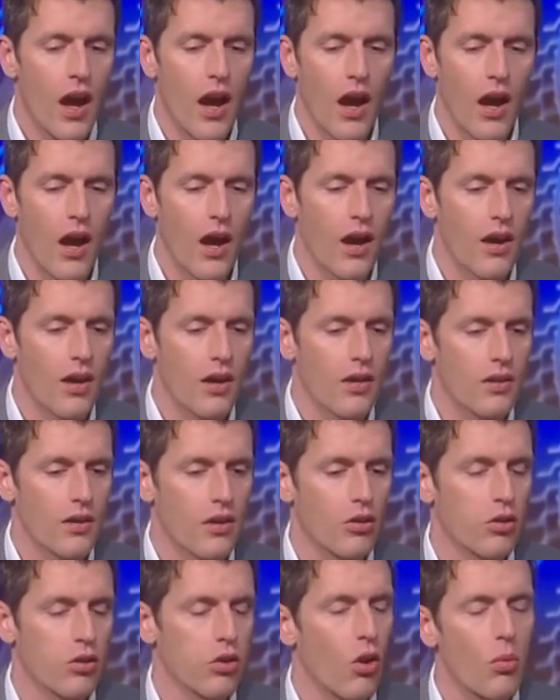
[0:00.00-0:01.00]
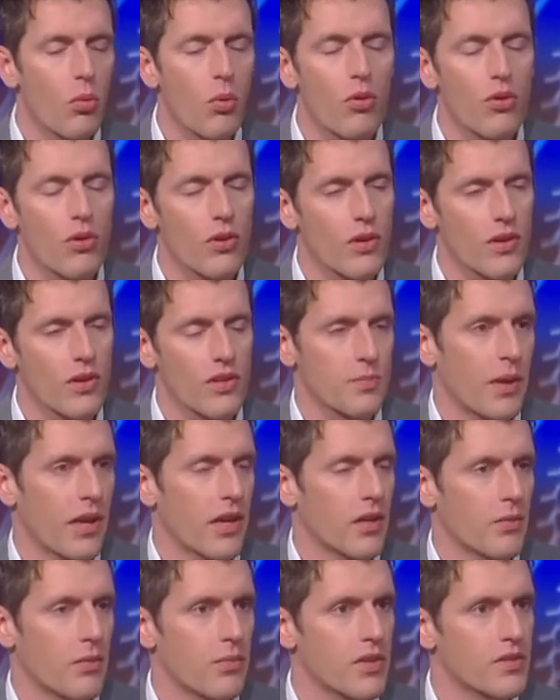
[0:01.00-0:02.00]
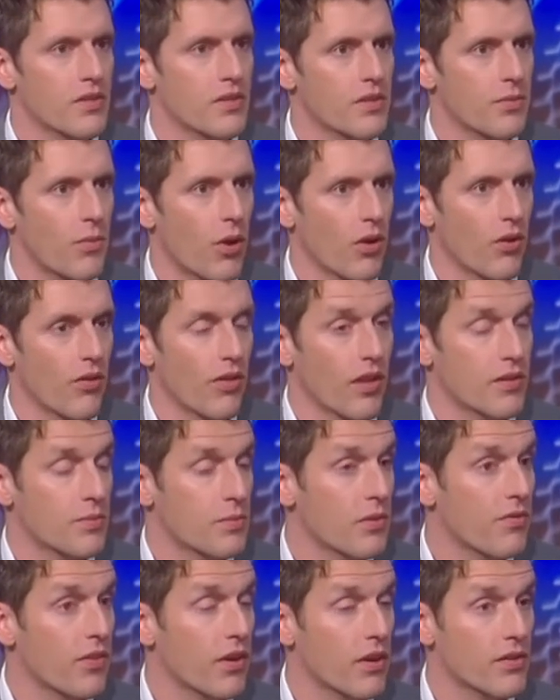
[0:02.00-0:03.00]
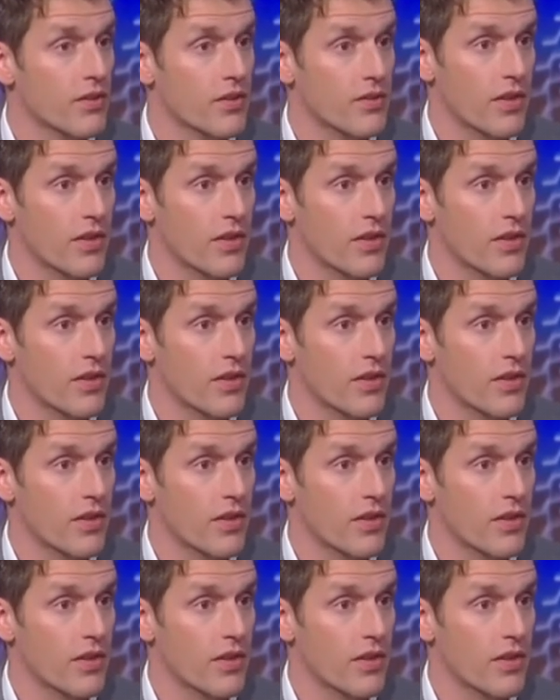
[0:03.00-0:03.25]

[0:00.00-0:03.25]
global expanding business model that's been very